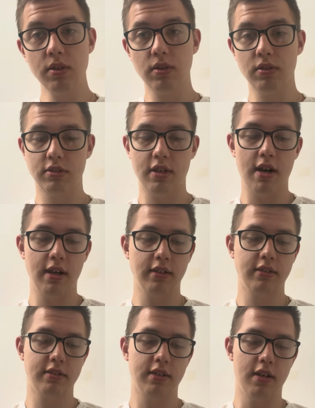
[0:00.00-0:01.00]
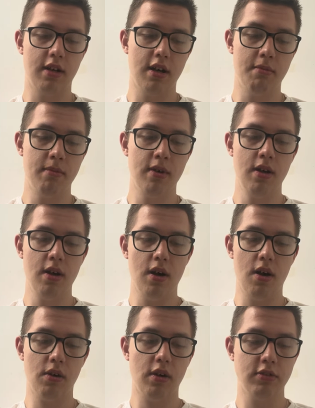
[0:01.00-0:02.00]
songs
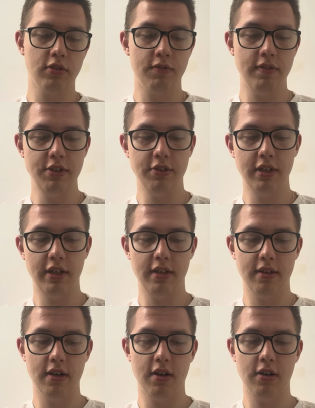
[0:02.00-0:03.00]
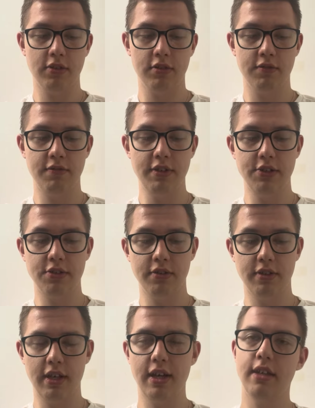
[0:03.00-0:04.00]
are also featured
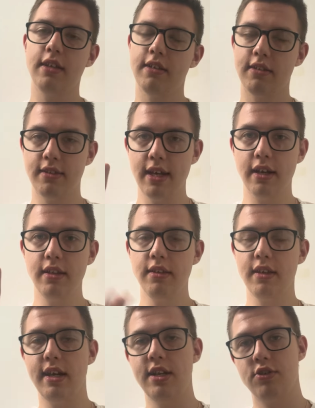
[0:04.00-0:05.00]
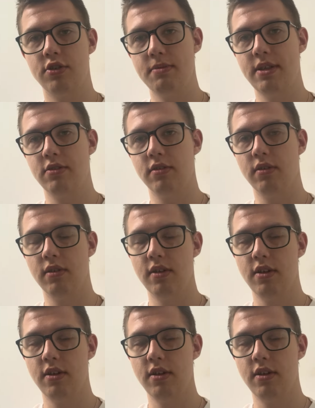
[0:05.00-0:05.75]
in a second instrumental